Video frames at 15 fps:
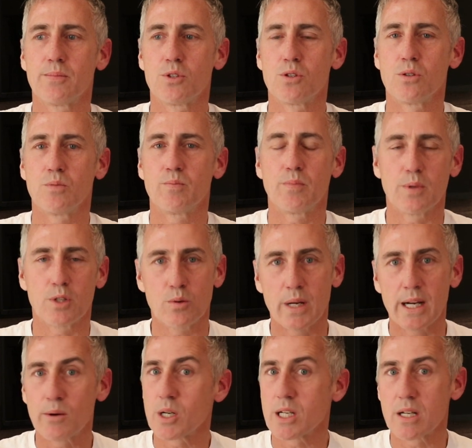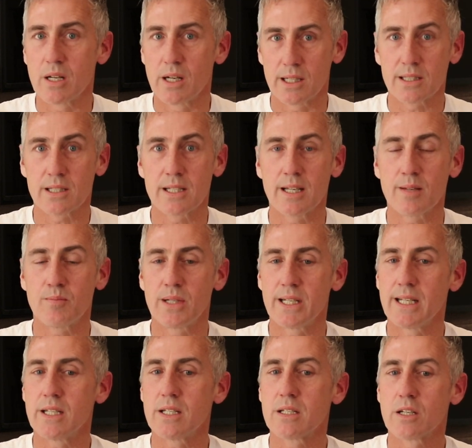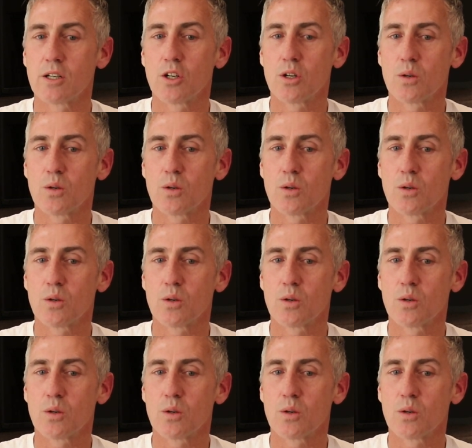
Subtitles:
to anyone else there, please